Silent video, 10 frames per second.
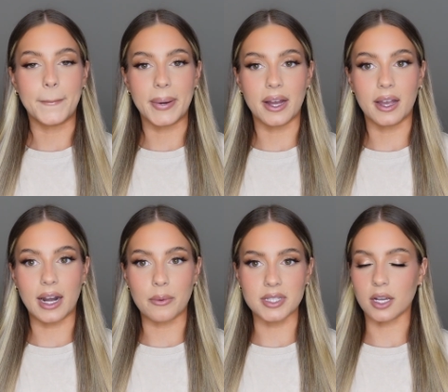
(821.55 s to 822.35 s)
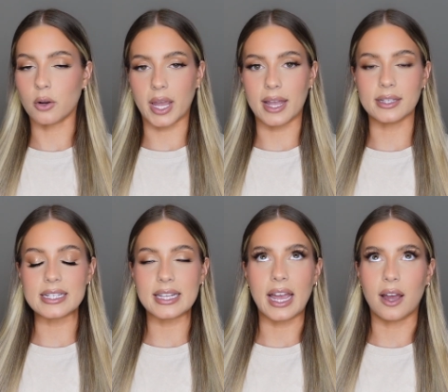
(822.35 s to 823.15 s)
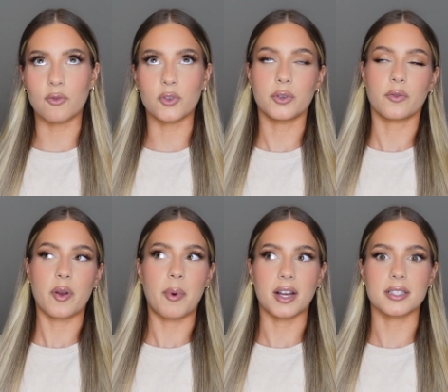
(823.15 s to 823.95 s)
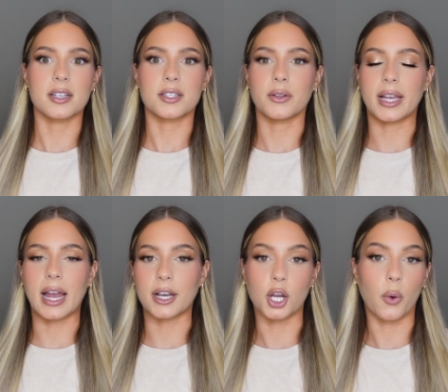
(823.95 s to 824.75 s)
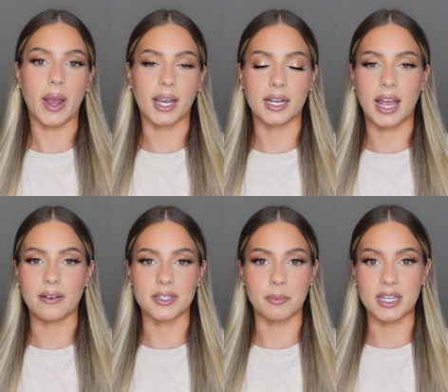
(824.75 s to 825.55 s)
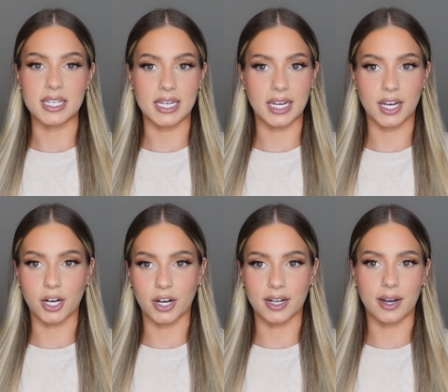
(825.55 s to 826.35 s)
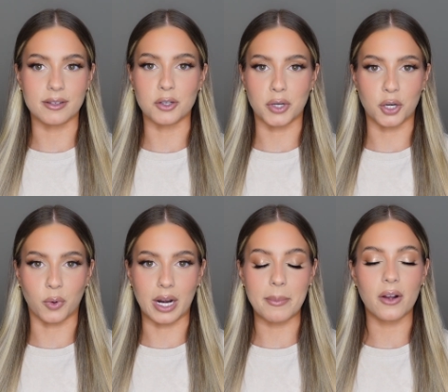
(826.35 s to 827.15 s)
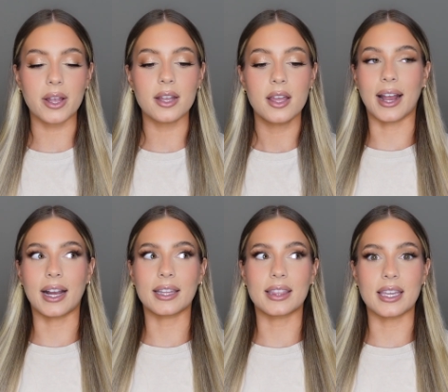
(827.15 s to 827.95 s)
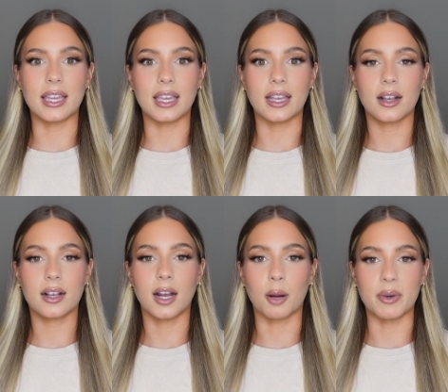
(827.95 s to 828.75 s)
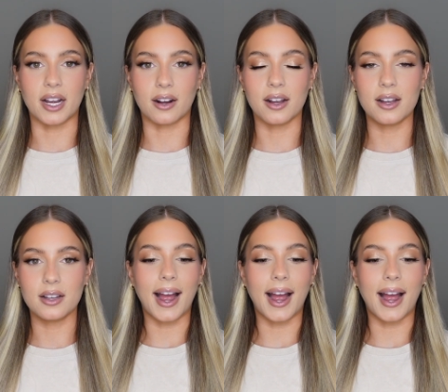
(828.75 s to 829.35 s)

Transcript: but I was like, okay, at least they have gluten-free pasta. So like, I know I can have something to eat here and I don't need to worry about it. I got the carbonara.